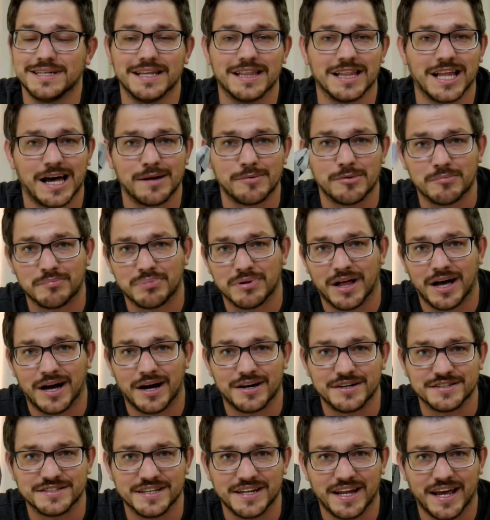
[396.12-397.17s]
but the ones
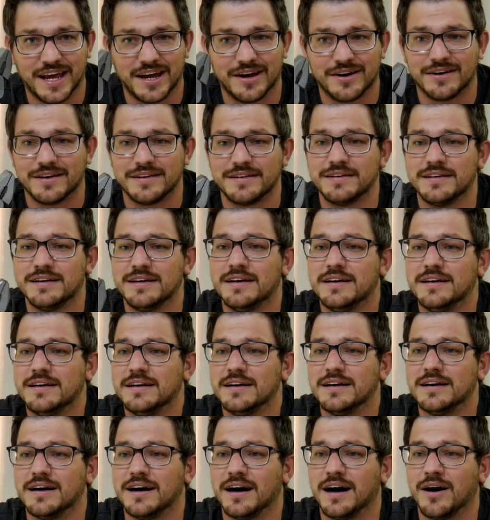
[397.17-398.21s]
at the top and
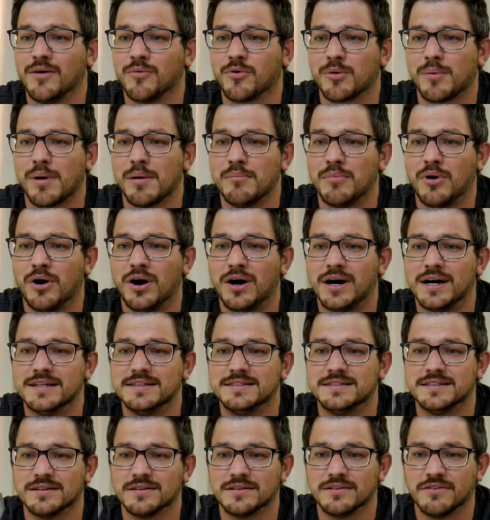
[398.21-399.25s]
bottom of the
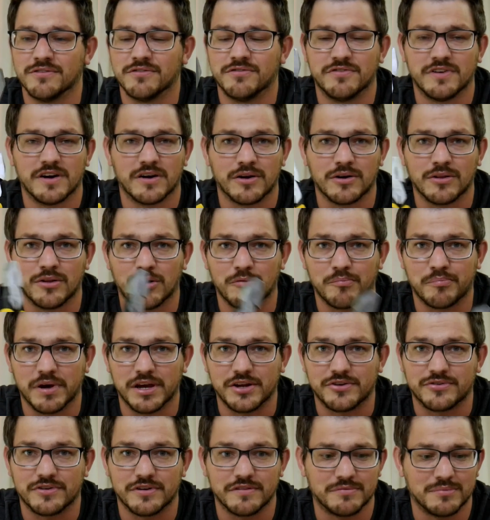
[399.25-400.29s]
print were
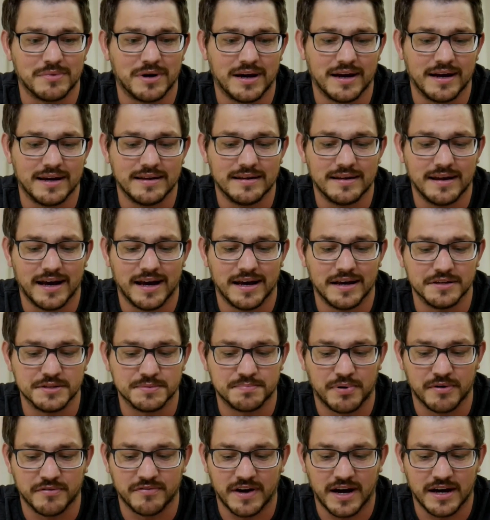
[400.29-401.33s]
fine at the default
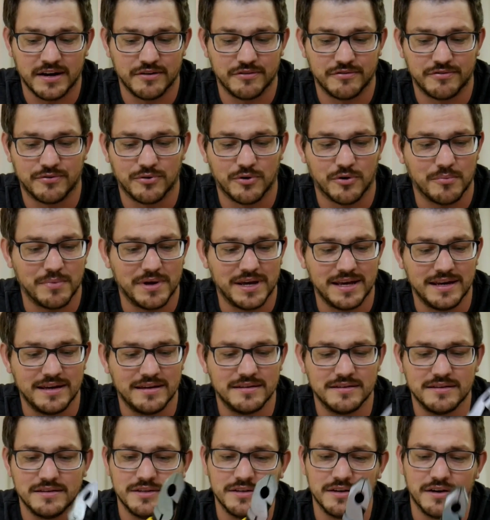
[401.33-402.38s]
settings that I set
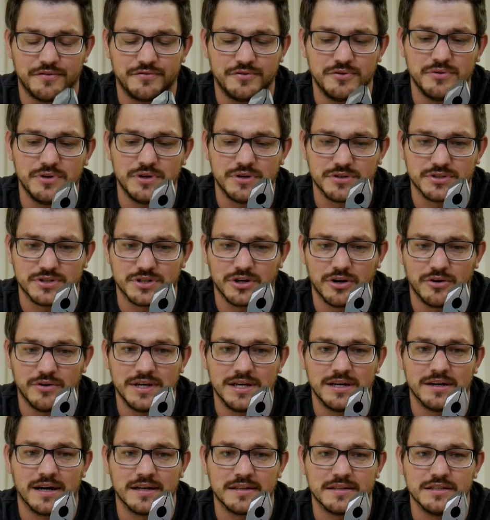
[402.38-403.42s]
them to. Now,
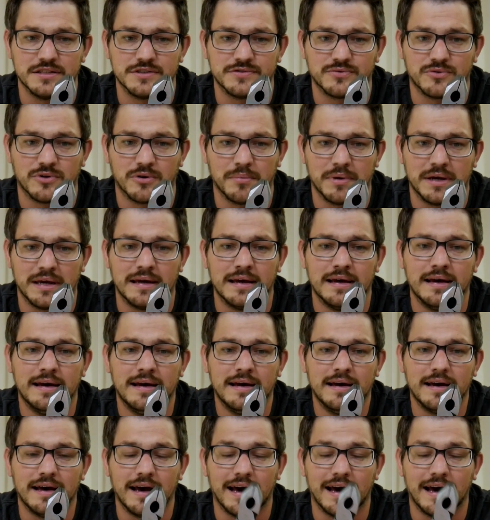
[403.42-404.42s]
how did I get these put in?